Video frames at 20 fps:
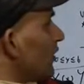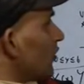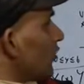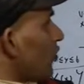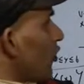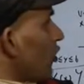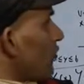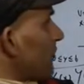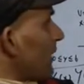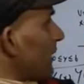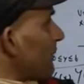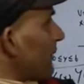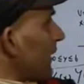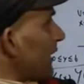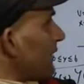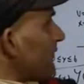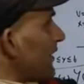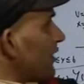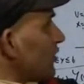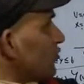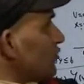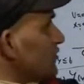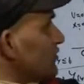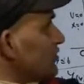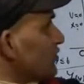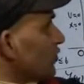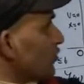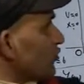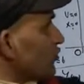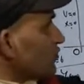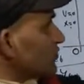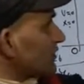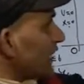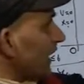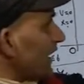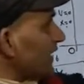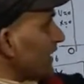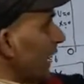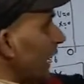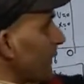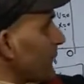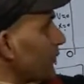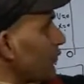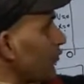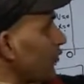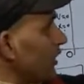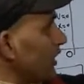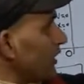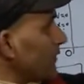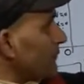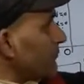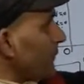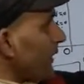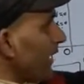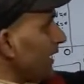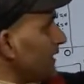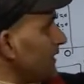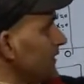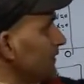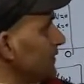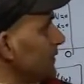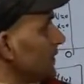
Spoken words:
comma pi by 2 is equal to sin hyperbolic pi,